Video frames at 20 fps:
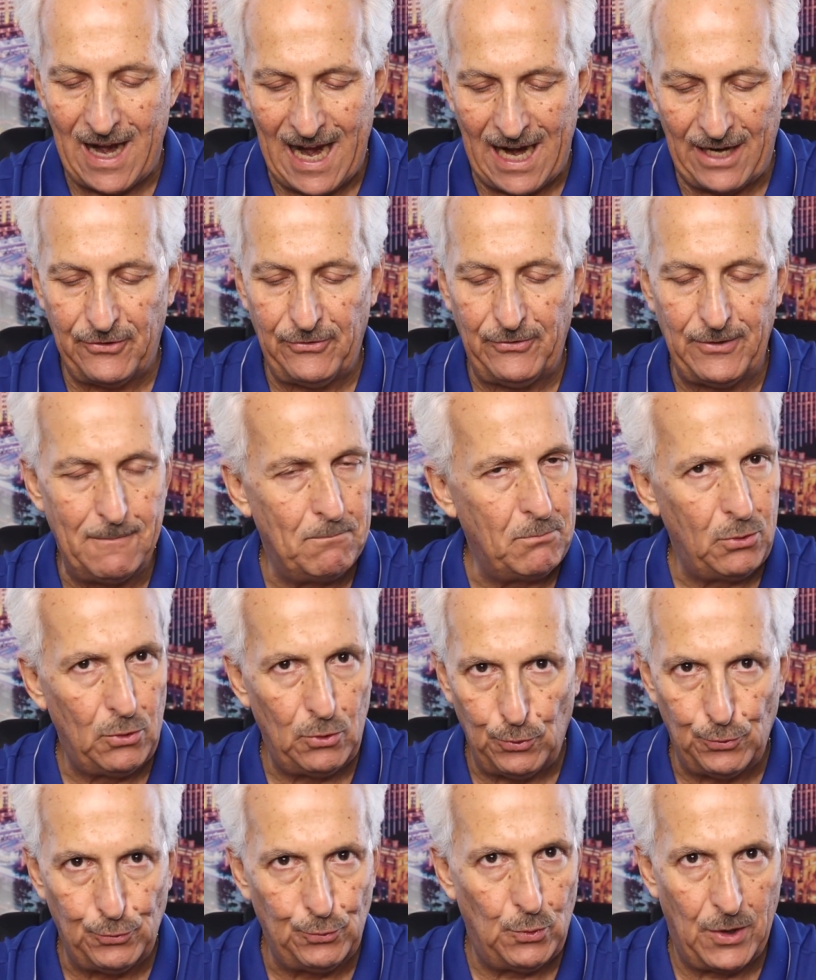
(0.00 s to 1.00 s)
actually
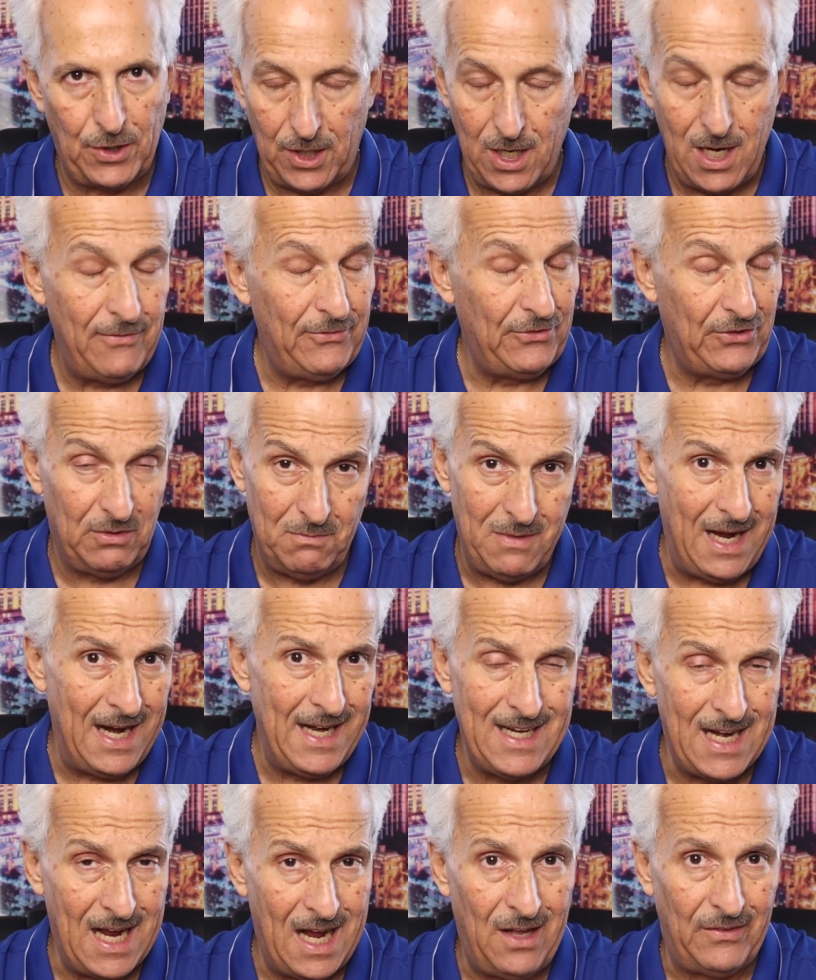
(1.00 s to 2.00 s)
pulled one off, to my
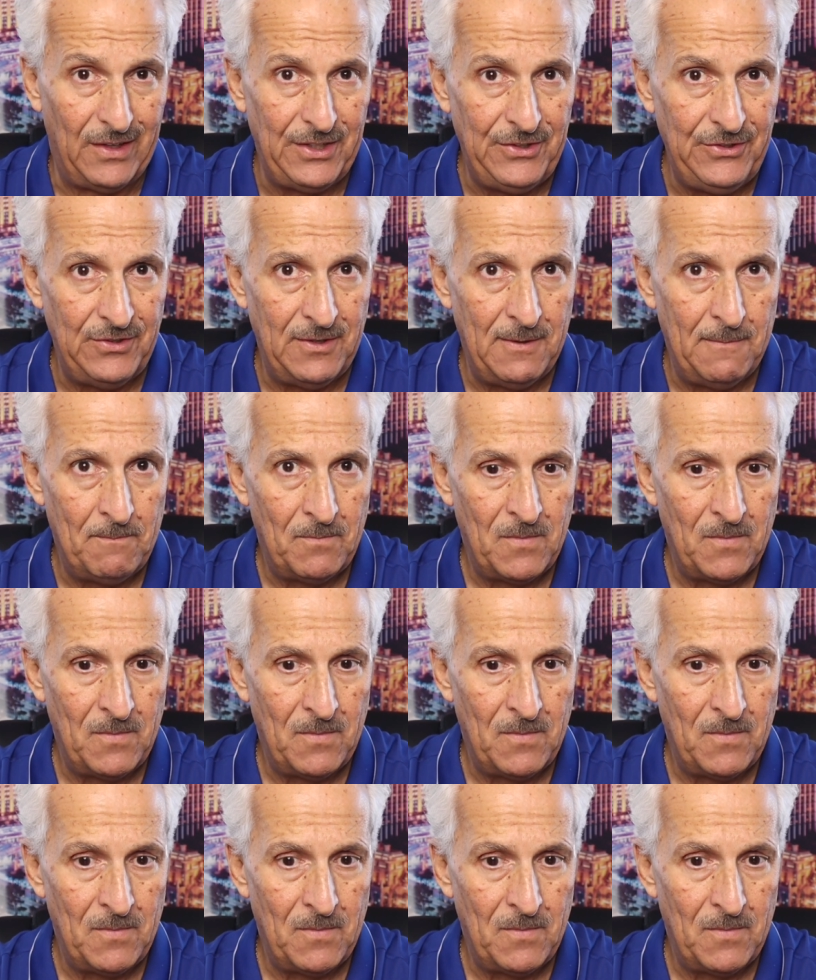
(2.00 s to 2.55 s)
knowledge.